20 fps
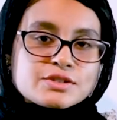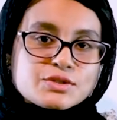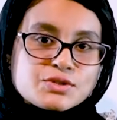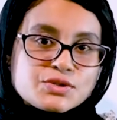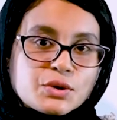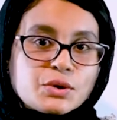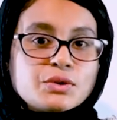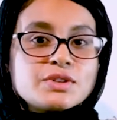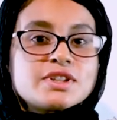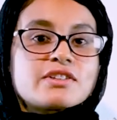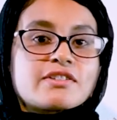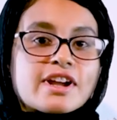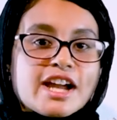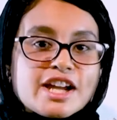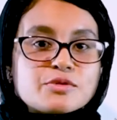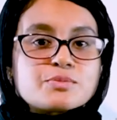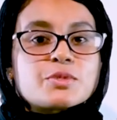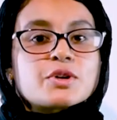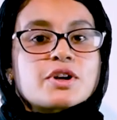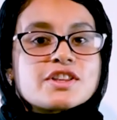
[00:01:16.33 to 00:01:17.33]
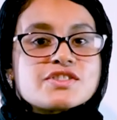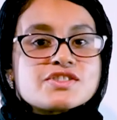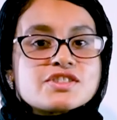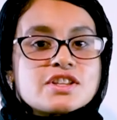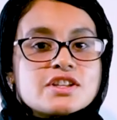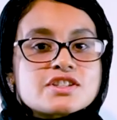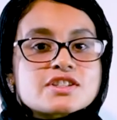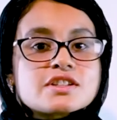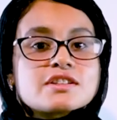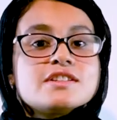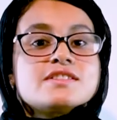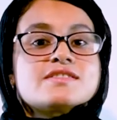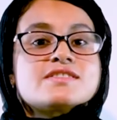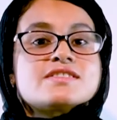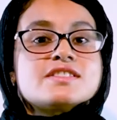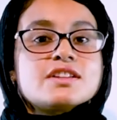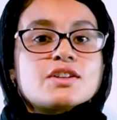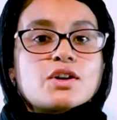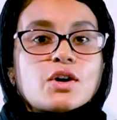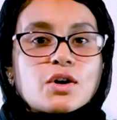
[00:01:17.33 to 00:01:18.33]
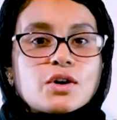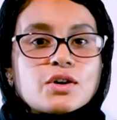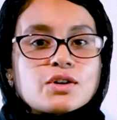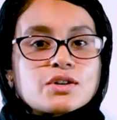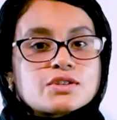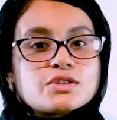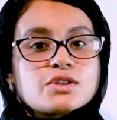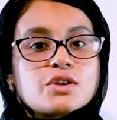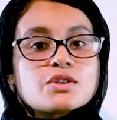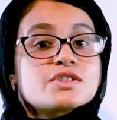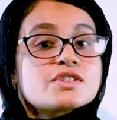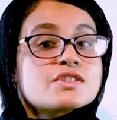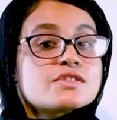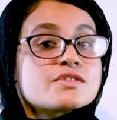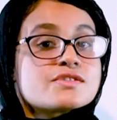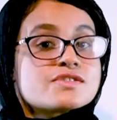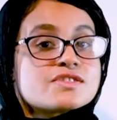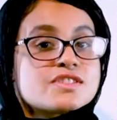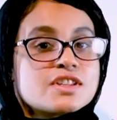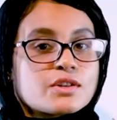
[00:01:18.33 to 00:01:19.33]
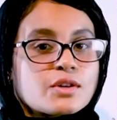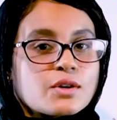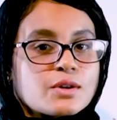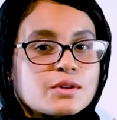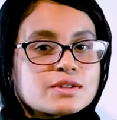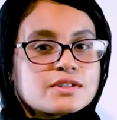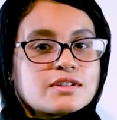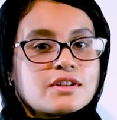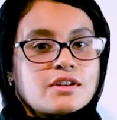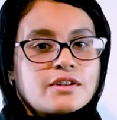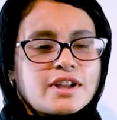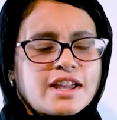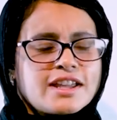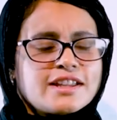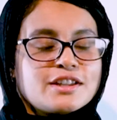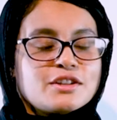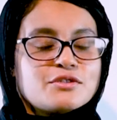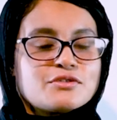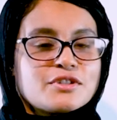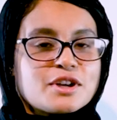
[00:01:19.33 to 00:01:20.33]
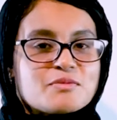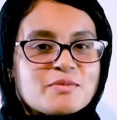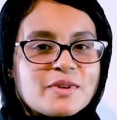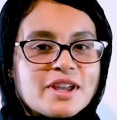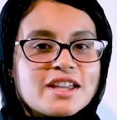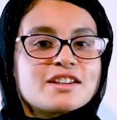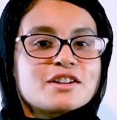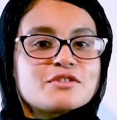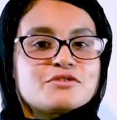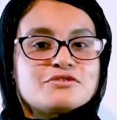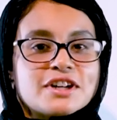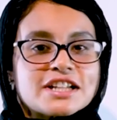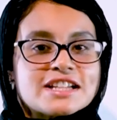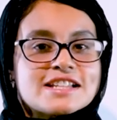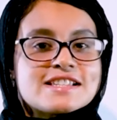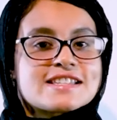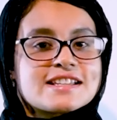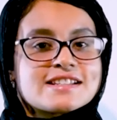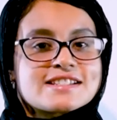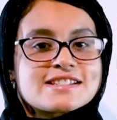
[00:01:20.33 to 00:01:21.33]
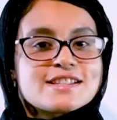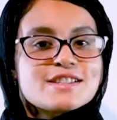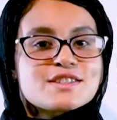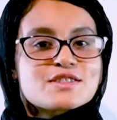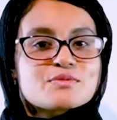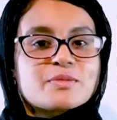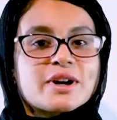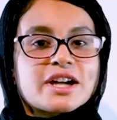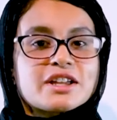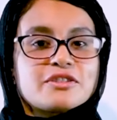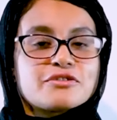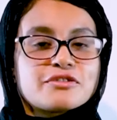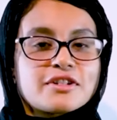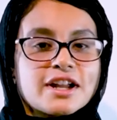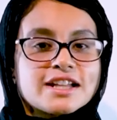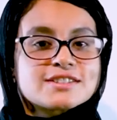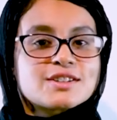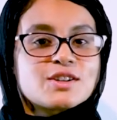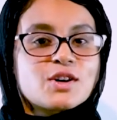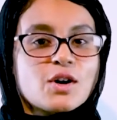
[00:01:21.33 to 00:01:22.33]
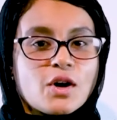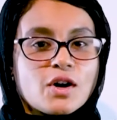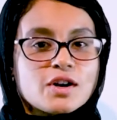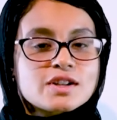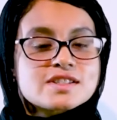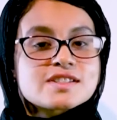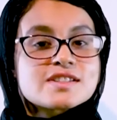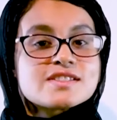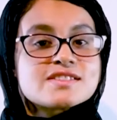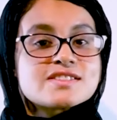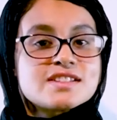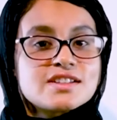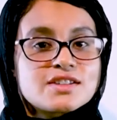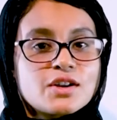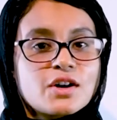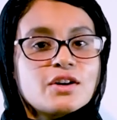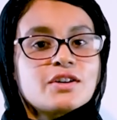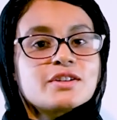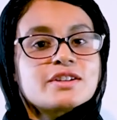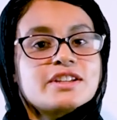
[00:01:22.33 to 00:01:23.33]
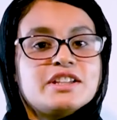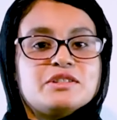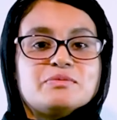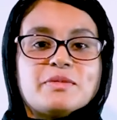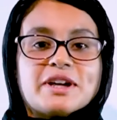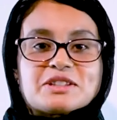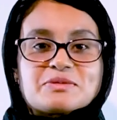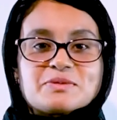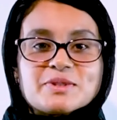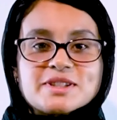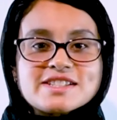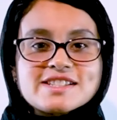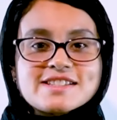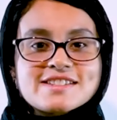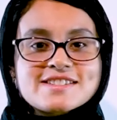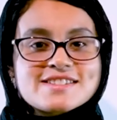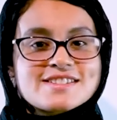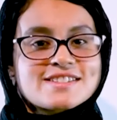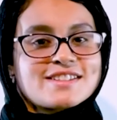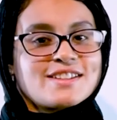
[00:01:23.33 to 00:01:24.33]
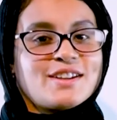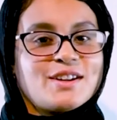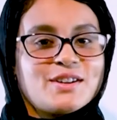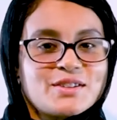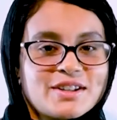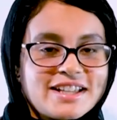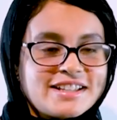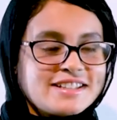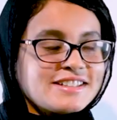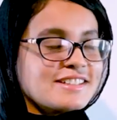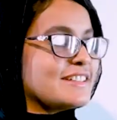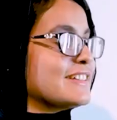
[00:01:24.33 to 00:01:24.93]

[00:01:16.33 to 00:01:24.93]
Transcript: So the right pronunciation is zero, not zero. Okay, if I make a funny sentence, my friend got zero in mathematics. Okay.